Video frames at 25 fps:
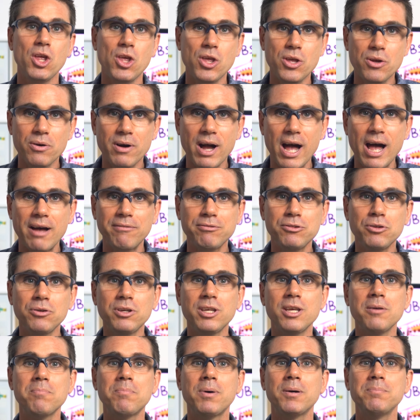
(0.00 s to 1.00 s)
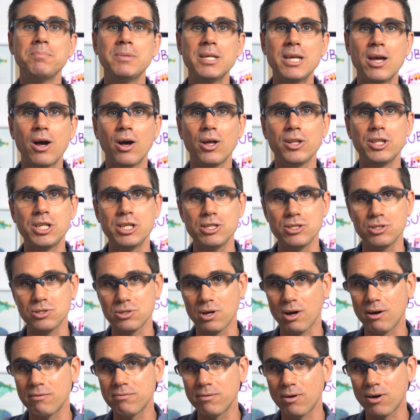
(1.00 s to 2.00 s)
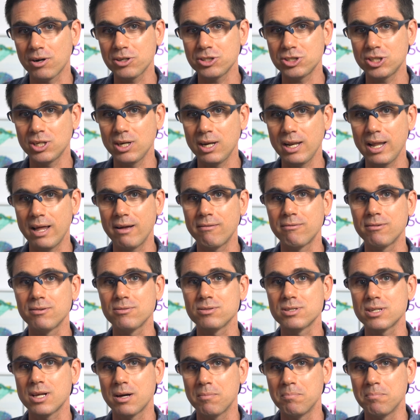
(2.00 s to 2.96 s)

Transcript: You have to keep up the dissolved oxygen levels